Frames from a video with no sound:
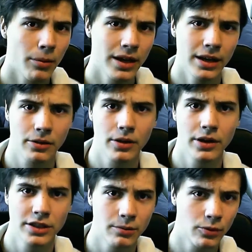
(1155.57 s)
probably
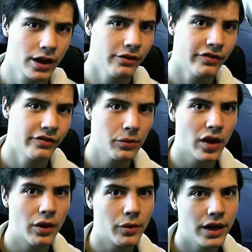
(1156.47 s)
somewhere in
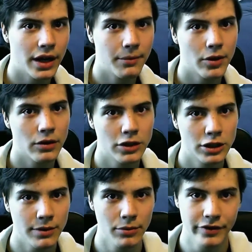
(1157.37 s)
February I'm
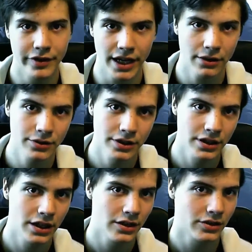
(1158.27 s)
going to be moving
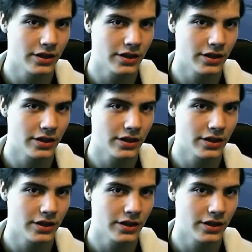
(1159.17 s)
house.